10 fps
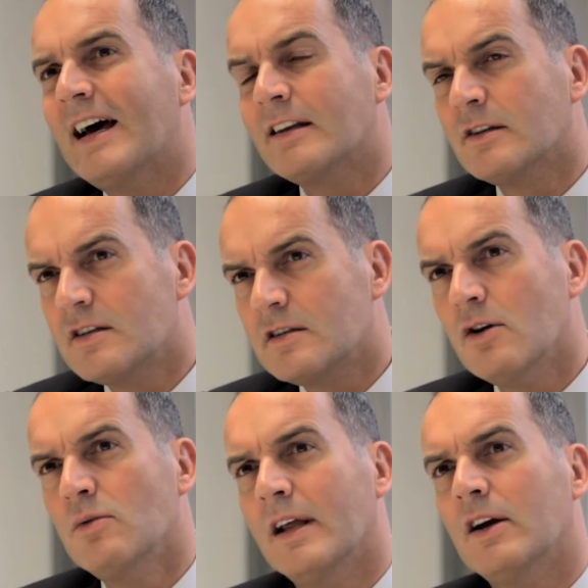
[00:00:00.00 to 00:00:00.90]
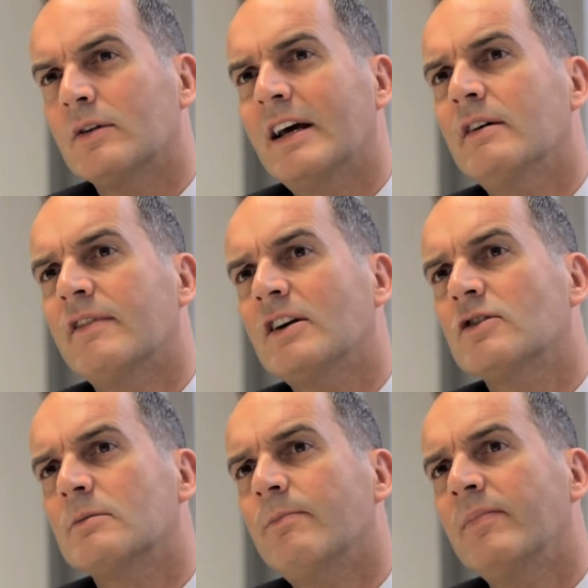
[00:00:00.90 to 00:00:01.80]
and solely on
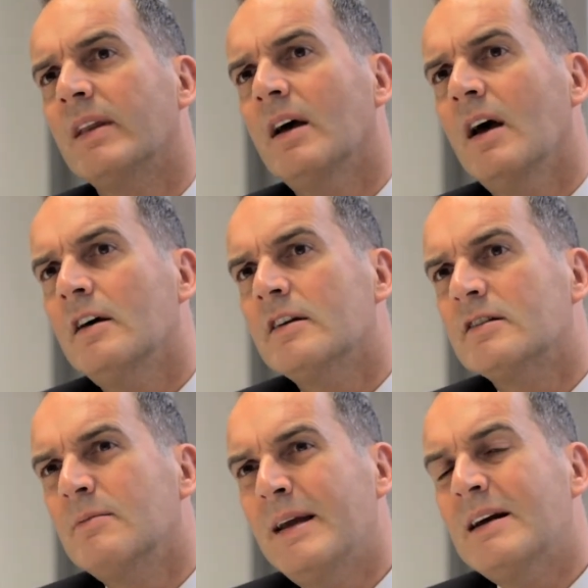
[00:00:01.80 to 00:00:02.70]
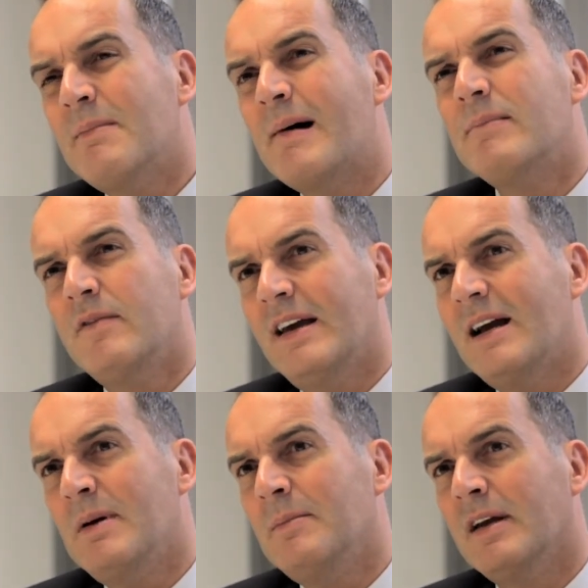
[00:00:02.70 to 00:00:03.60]
innovation. To be a member of the
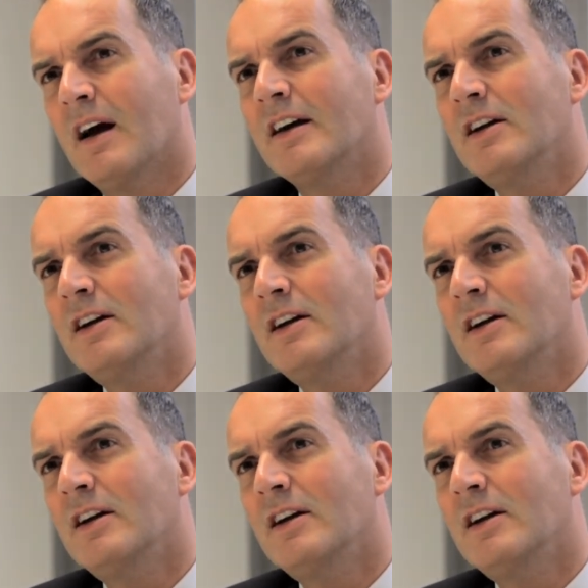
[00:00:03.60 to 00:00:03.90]
ABPI,